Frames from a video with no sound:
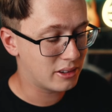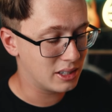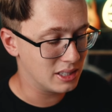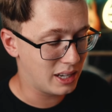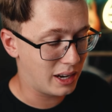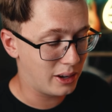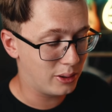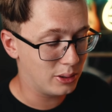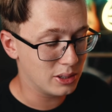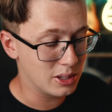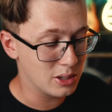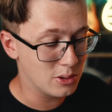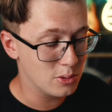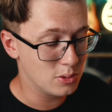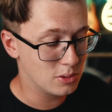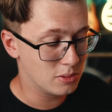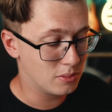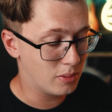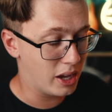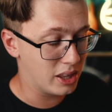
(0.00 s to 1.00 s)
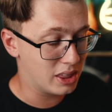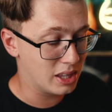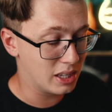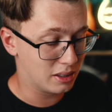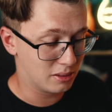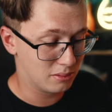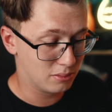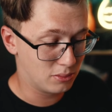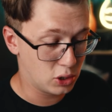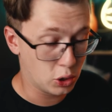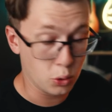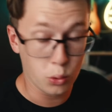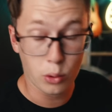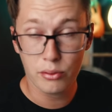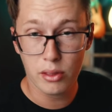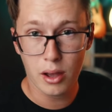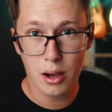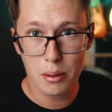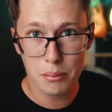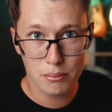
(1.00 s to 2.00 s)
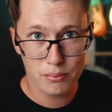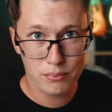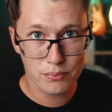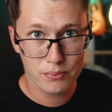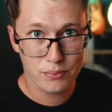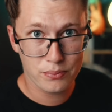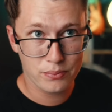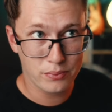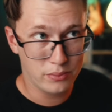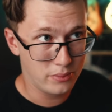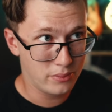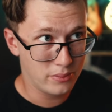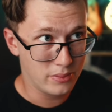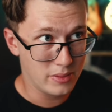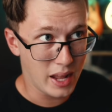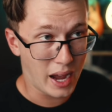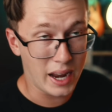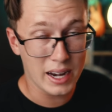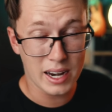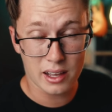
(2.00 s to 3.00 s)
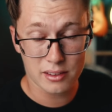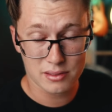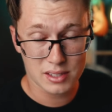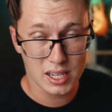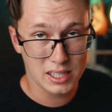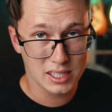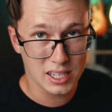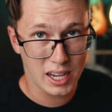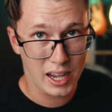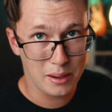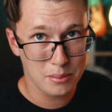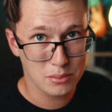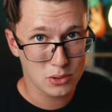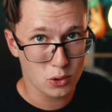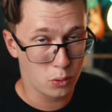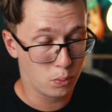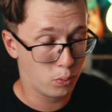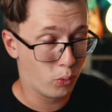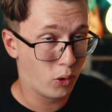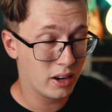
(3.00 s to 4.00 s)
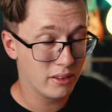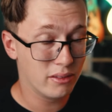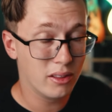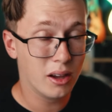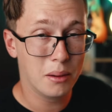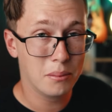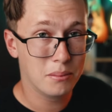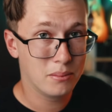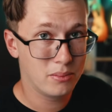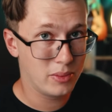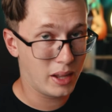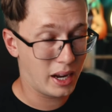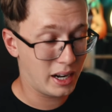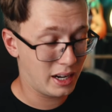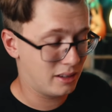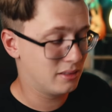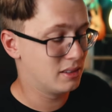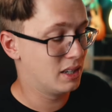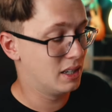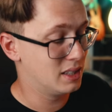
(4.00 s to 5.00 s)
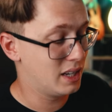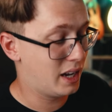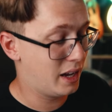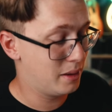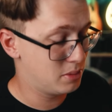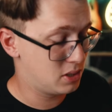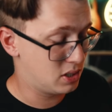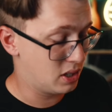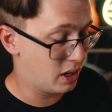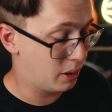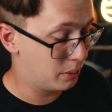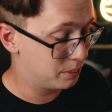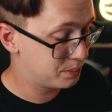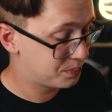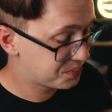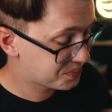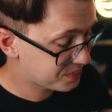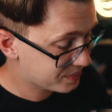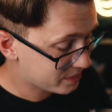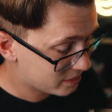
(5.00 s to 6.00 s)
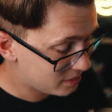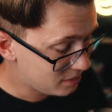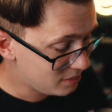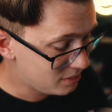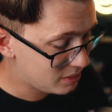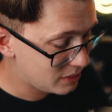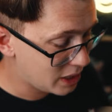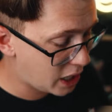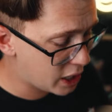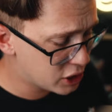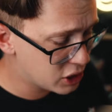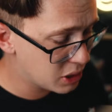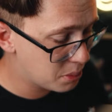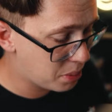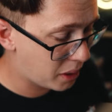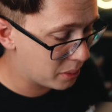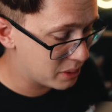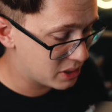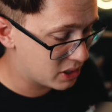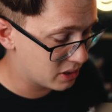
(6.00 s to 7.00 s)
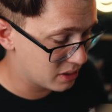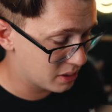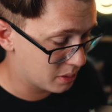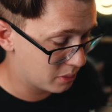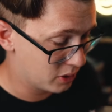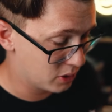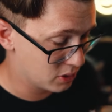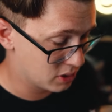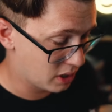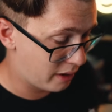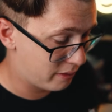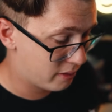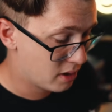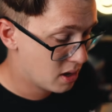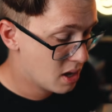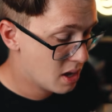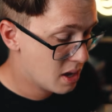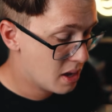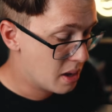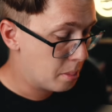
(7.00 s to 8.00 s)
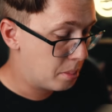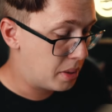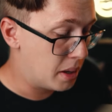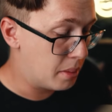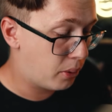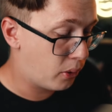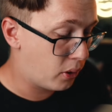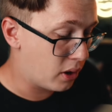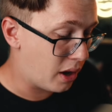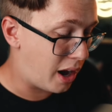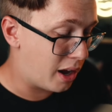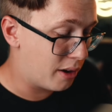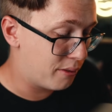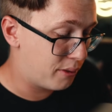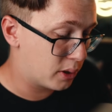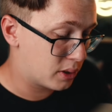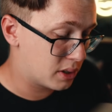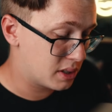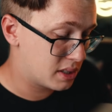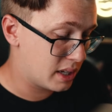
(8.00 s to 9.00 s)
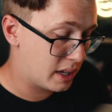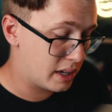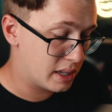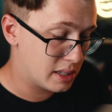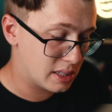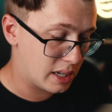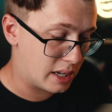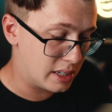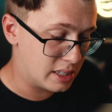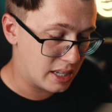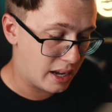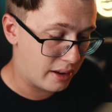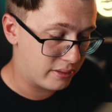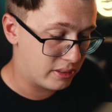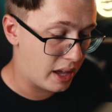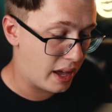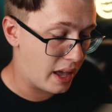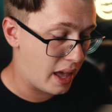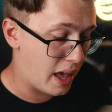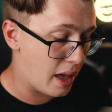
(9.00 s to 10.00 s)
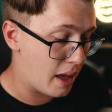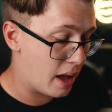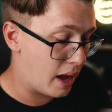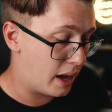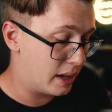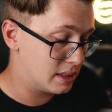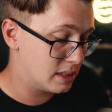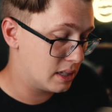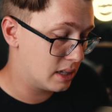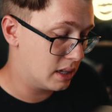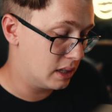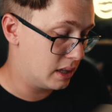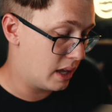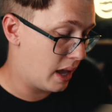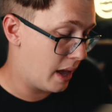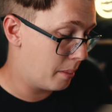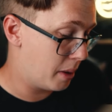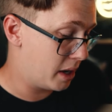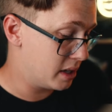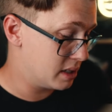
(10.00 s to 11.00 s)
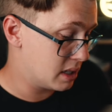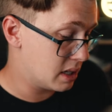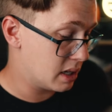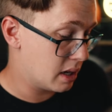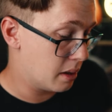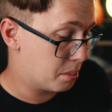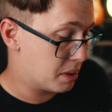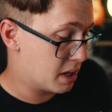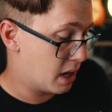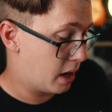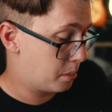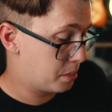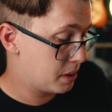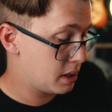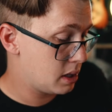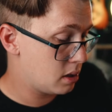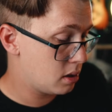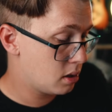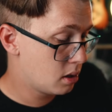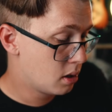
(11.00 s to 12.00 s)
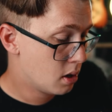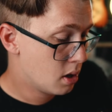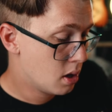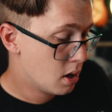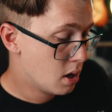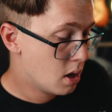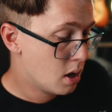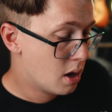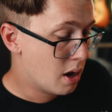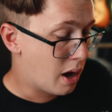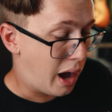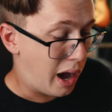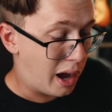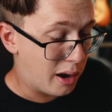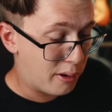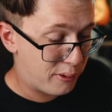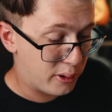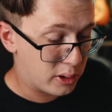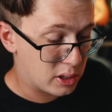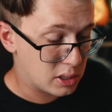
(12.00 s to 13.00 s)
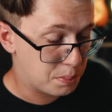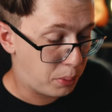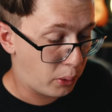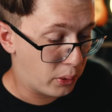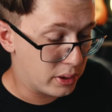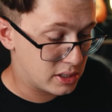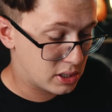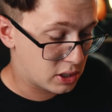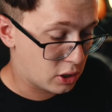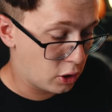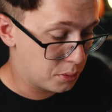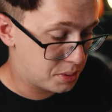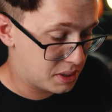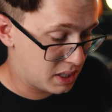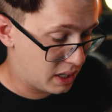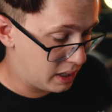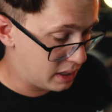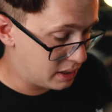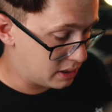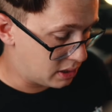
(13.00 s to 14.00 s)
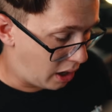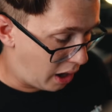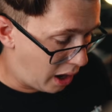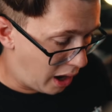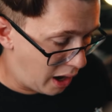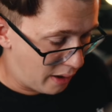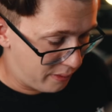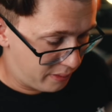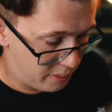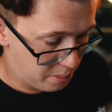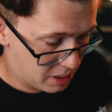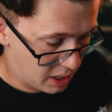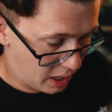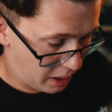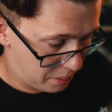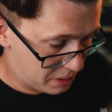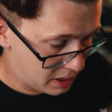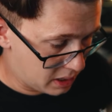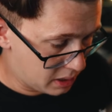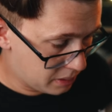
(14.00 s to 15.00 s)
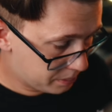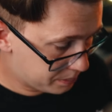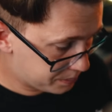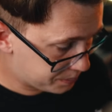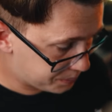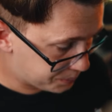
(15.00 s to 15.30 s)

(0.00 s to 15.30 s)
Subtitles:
because I only use, I think, 2 of them 9 out of 10 times, or 1 of them 9 out of 10 times. So I should probably turn some of those off. Pinpoint autofocus settings, I just have that to the MID and PIP. Autofocus point scope settings off in PIP.